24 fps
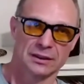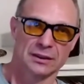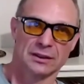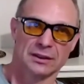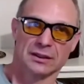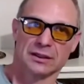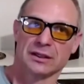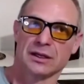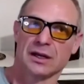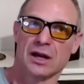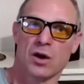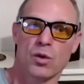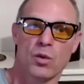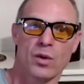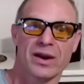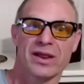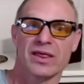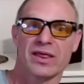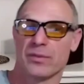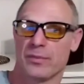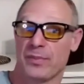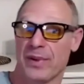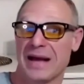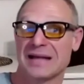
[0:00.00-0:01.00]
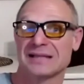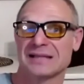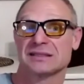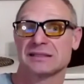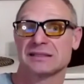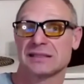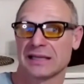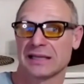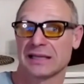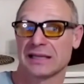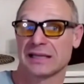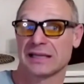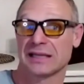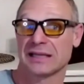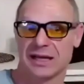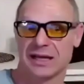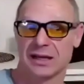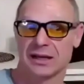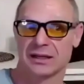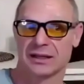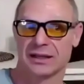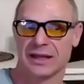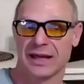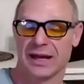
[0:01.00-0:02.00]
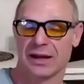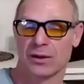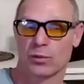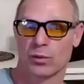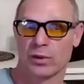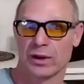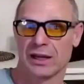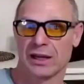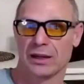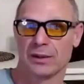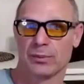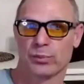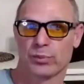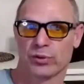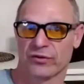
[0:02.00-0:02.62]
you know one of the best things that that we